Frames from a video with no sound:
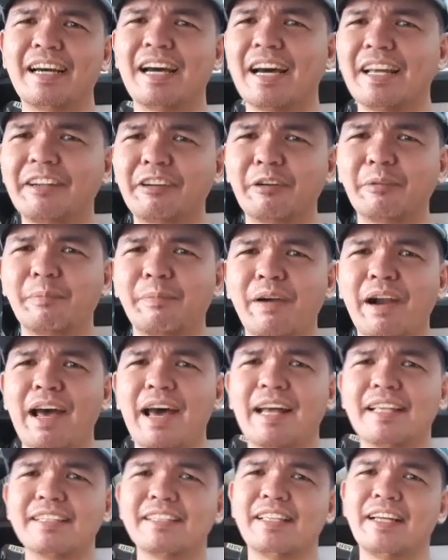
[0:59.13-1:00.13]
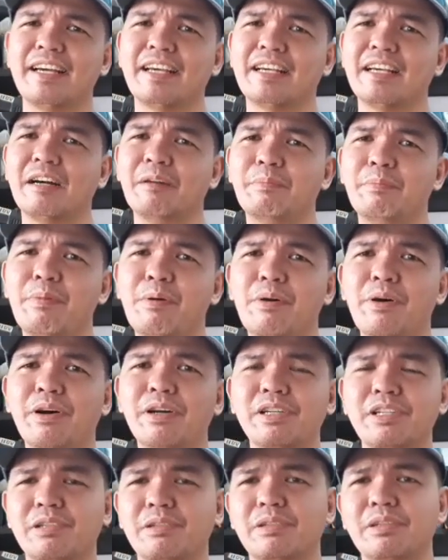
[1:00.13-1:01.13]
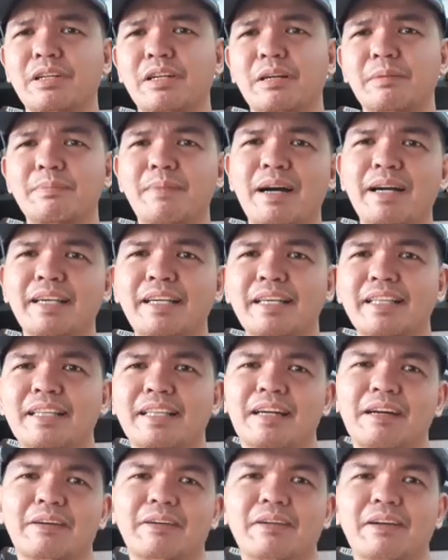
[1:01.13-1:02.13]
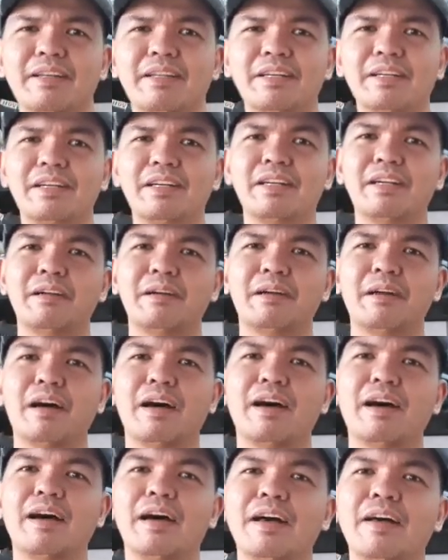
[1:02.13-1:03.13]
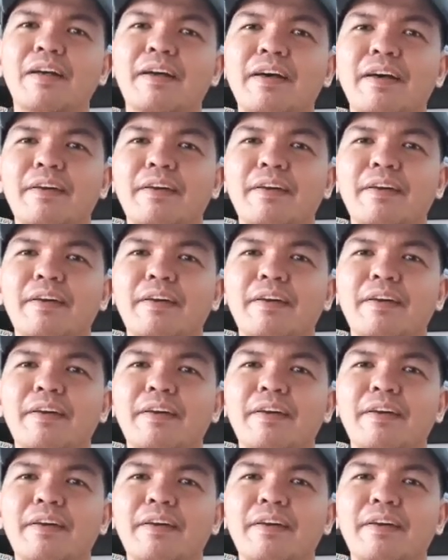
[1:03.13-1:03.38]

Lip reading: other brands like Bosch or Makita or other